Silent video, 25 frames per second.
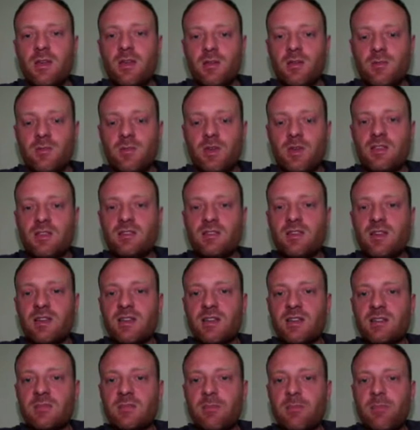We can set
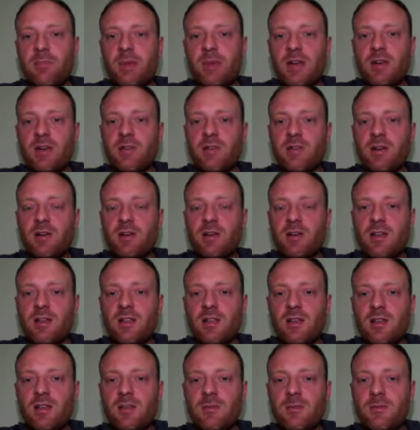its background
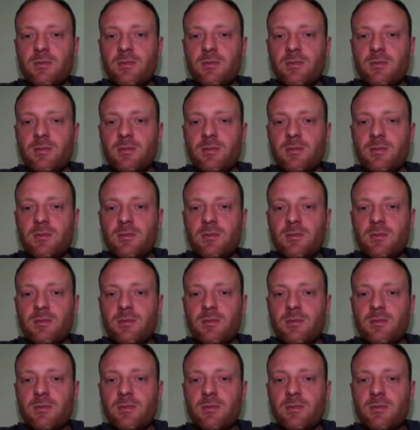color.